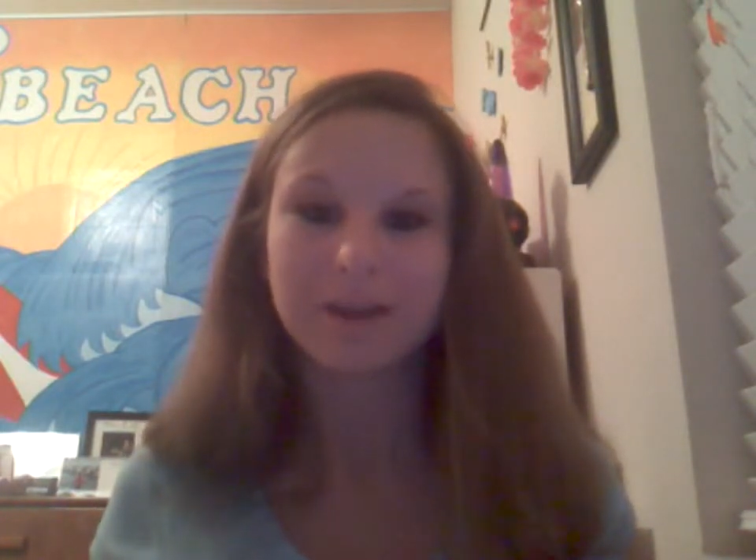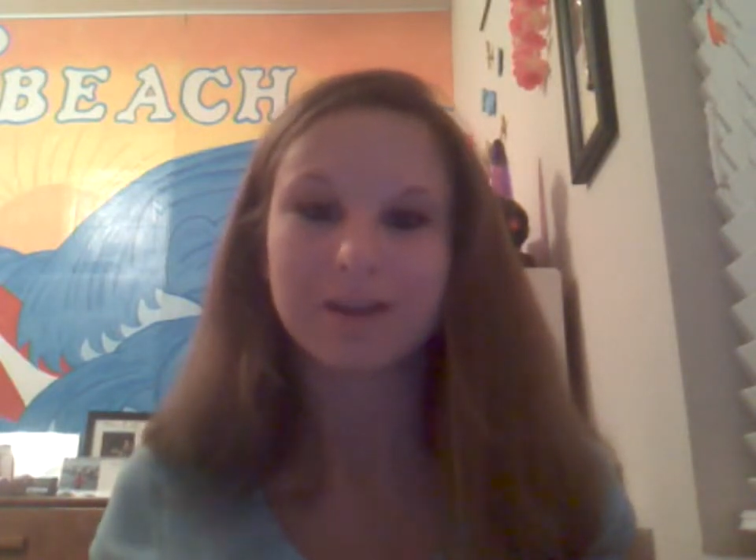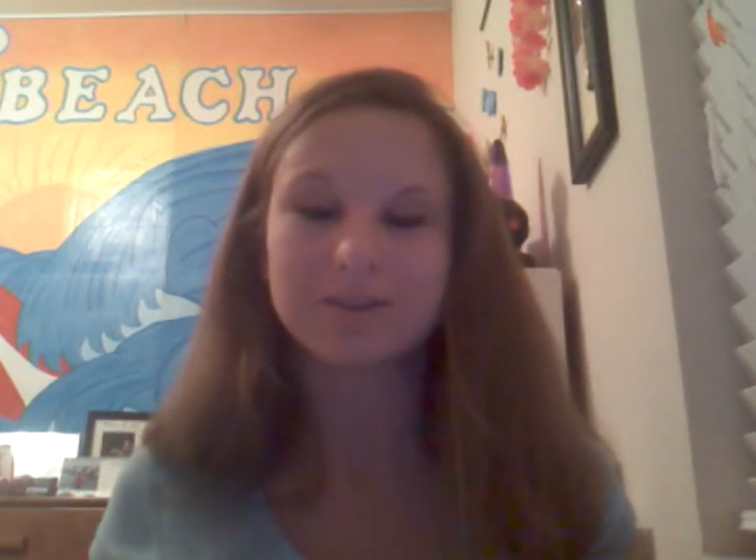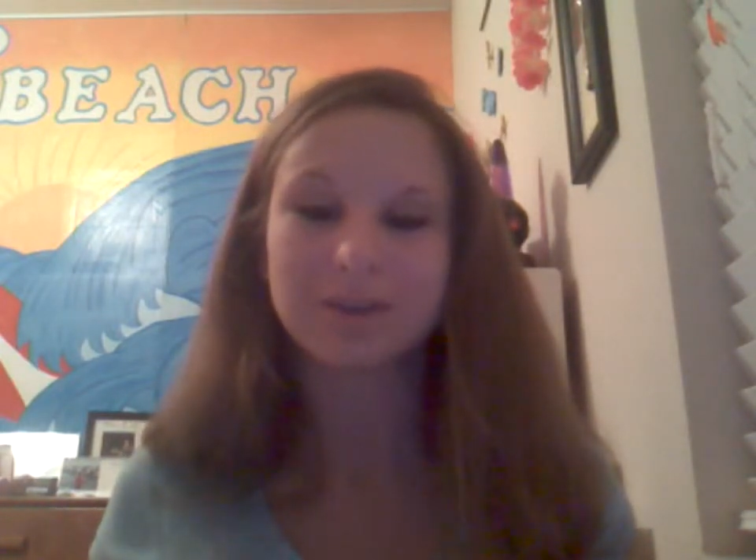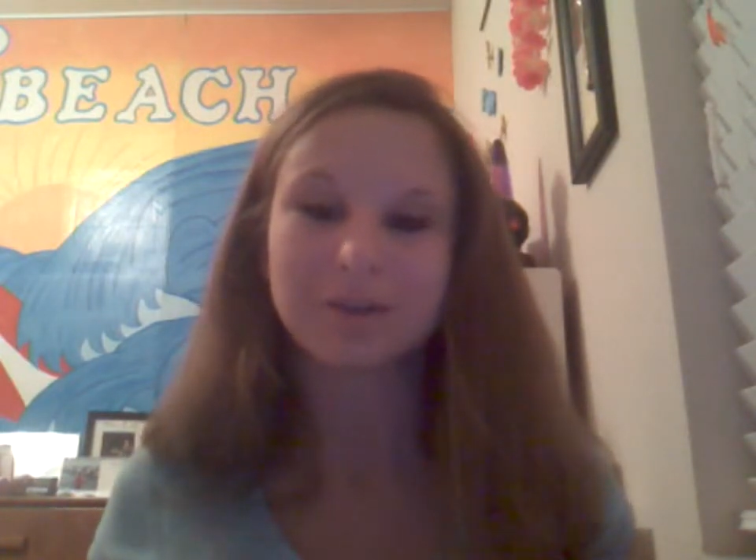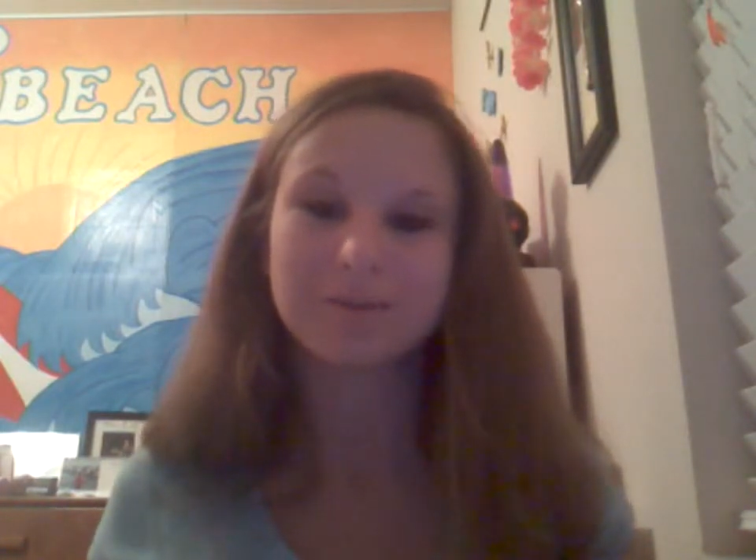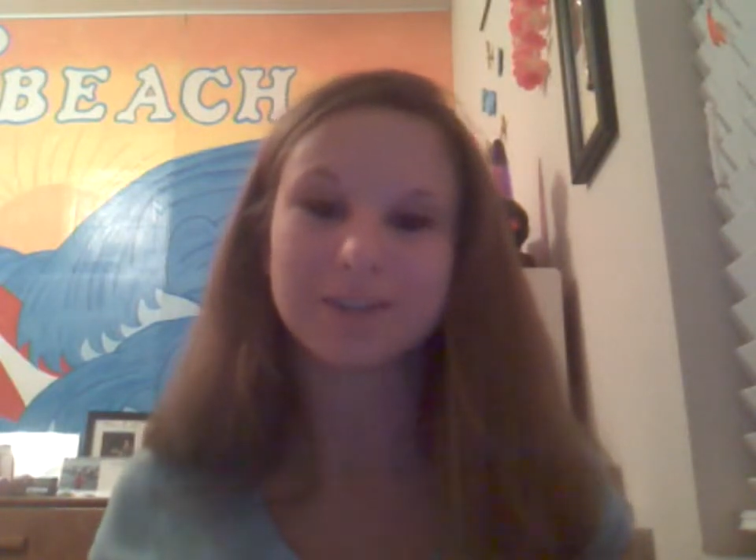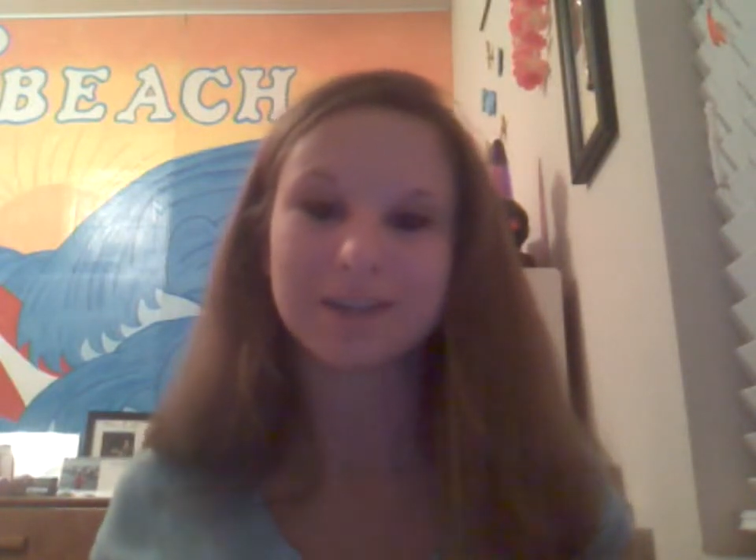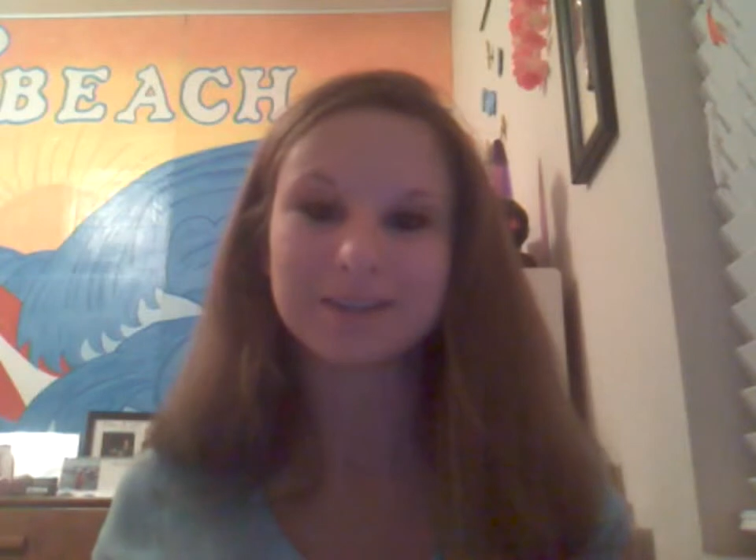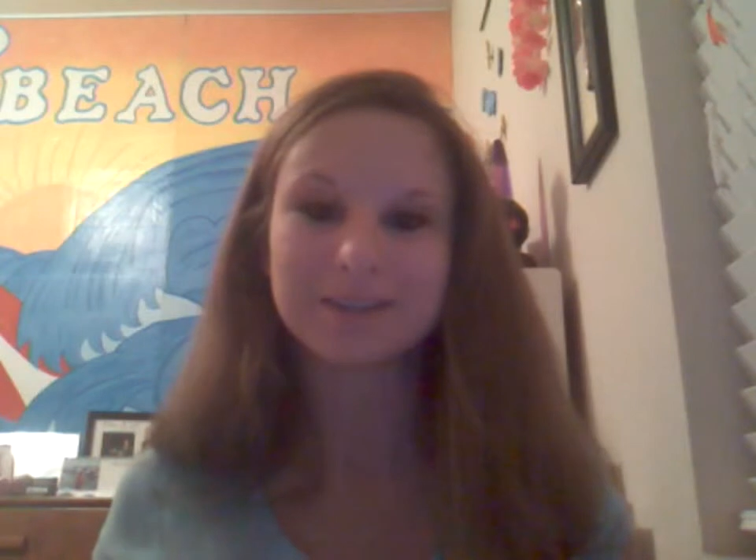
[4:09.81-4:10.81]
and
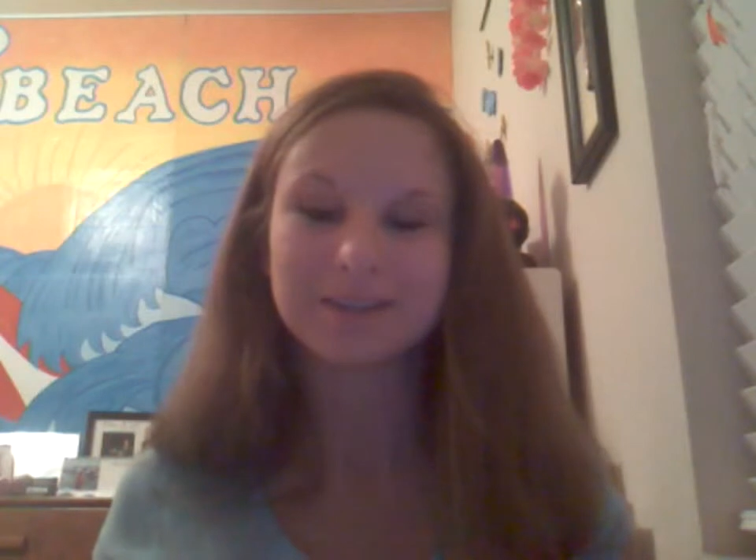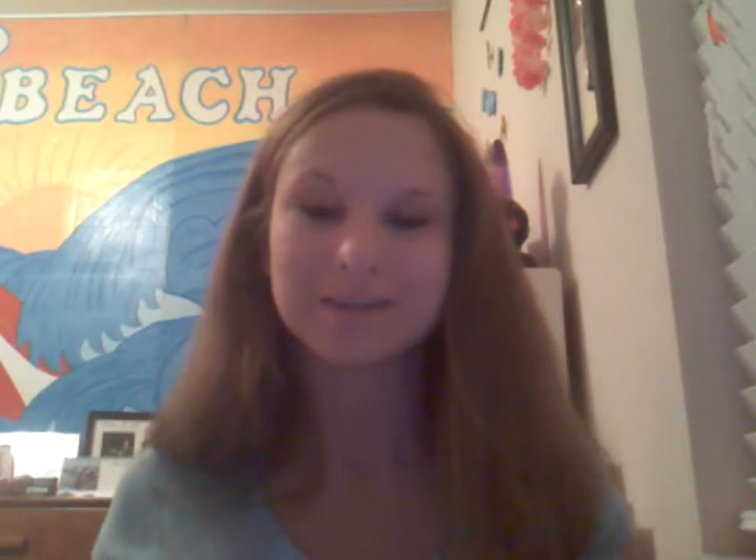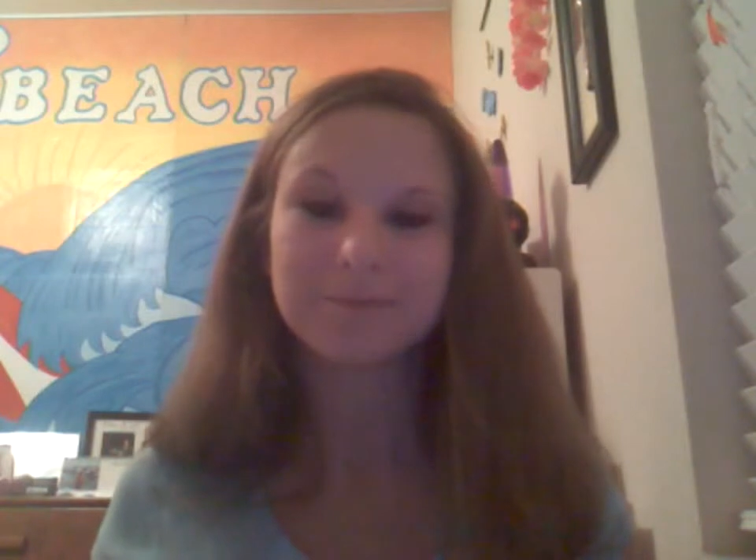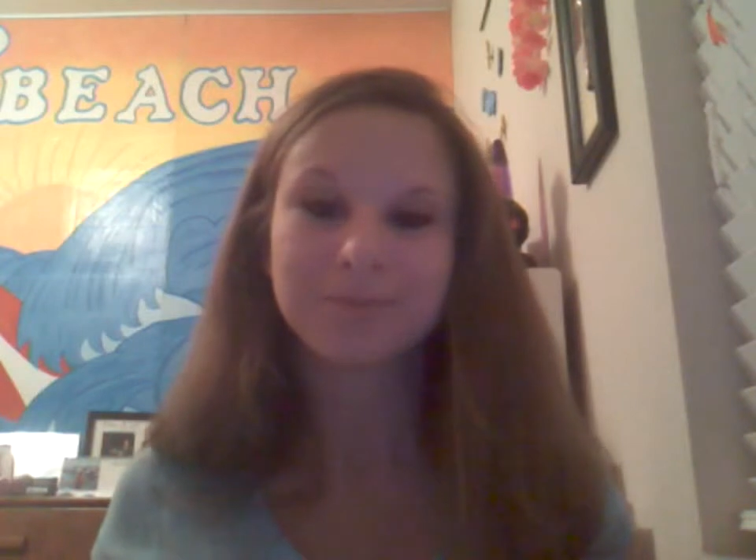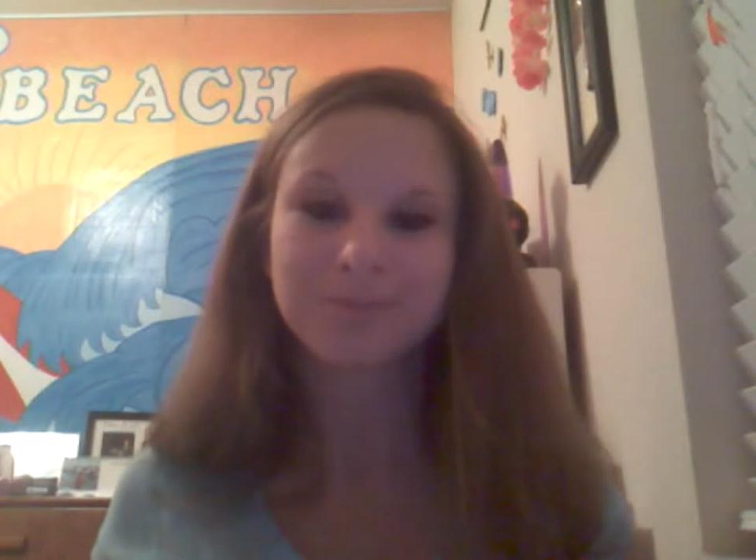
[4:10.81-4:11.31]
circumstances.